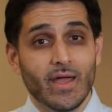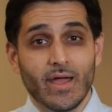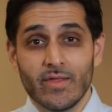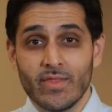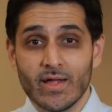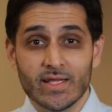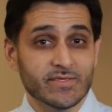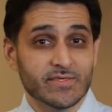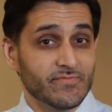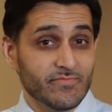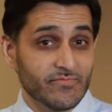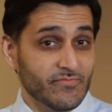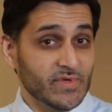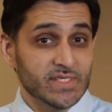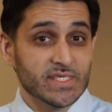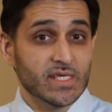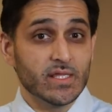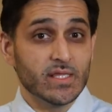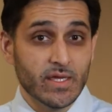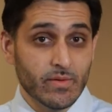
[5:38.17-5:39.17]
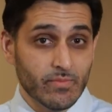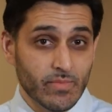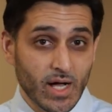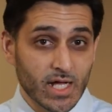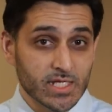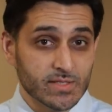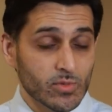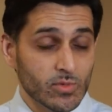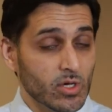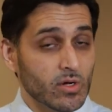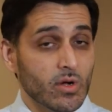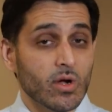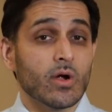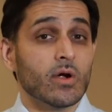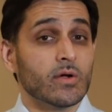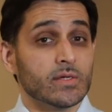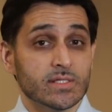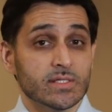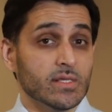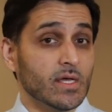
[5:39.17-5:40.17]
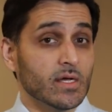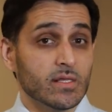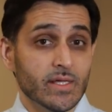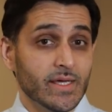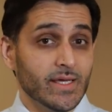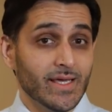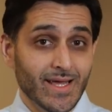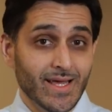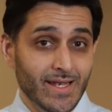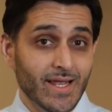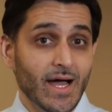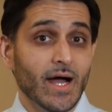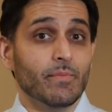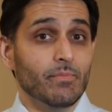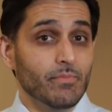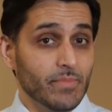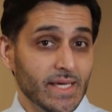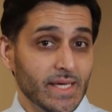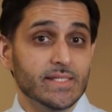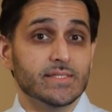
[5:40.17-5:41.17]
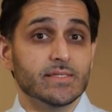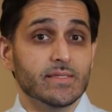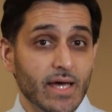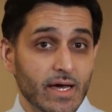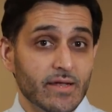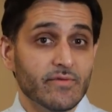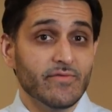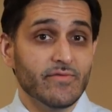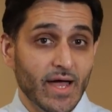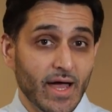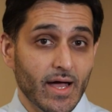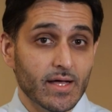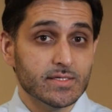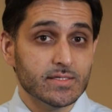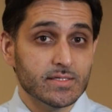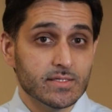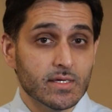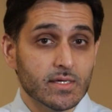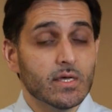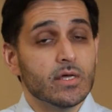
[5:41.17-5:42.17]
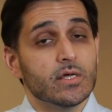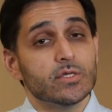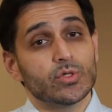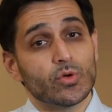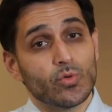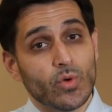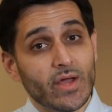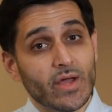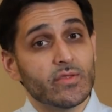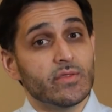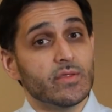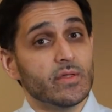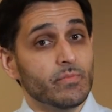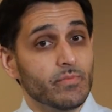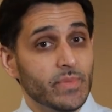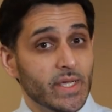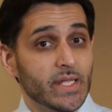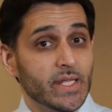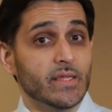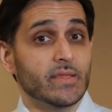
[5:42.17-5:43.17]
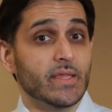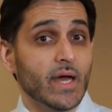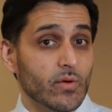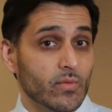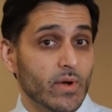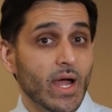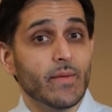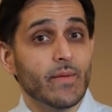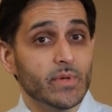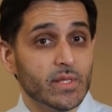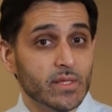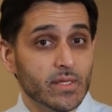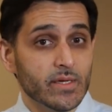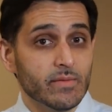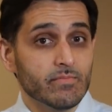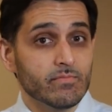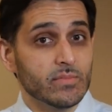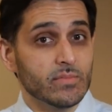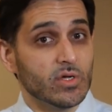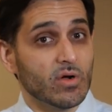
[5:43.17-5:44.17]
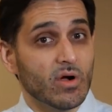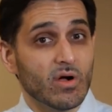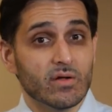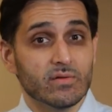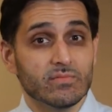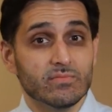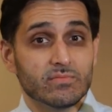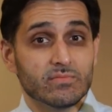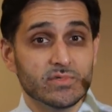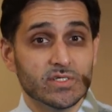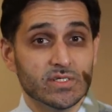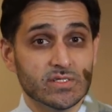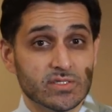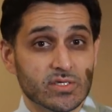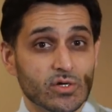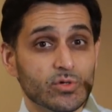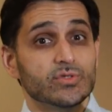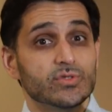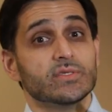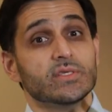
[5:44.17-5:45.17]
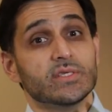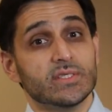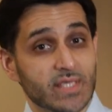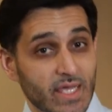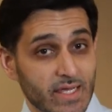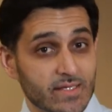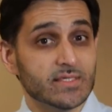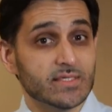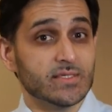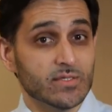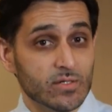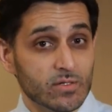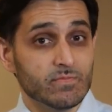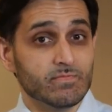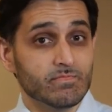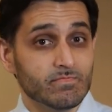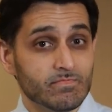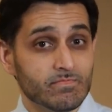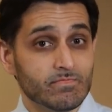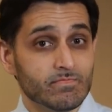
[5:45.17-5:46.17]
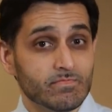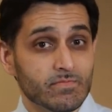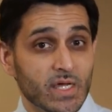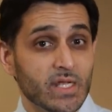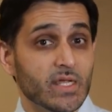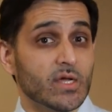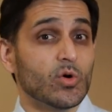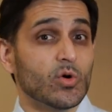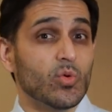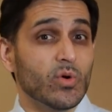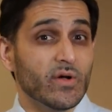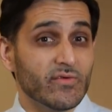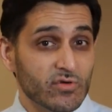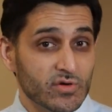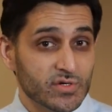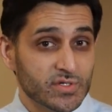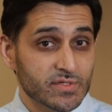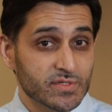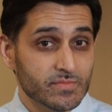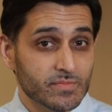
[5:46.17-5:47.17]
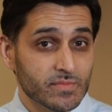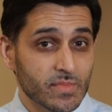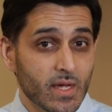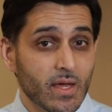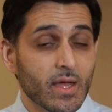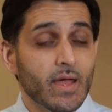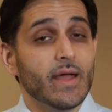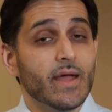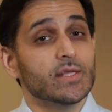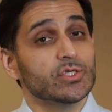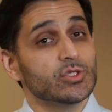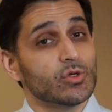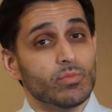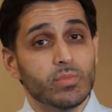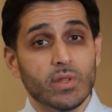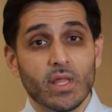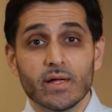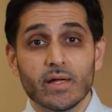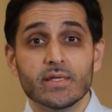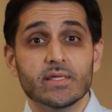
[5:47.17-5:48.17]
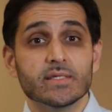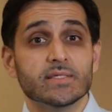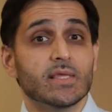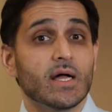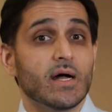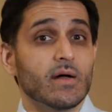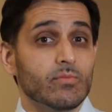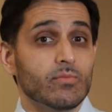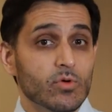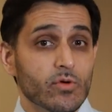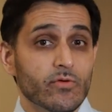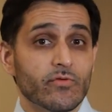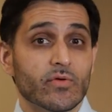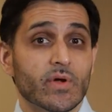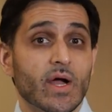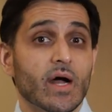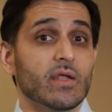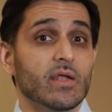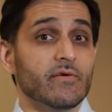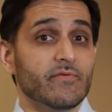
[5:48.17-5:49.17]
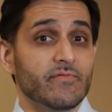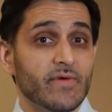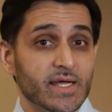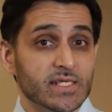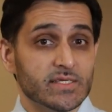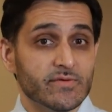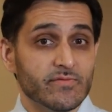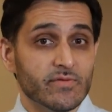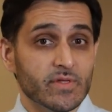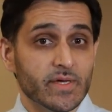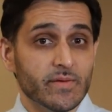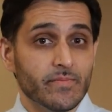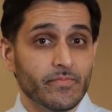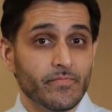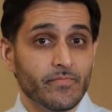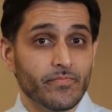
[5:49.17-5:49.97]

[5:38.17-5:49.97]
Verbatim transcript: And that's physically impossible. Our hearts luckily cannot beat that fast. So rather than beating that rapidly, your heart just goes to standstill and it quivers. And so blood does not move around effectively.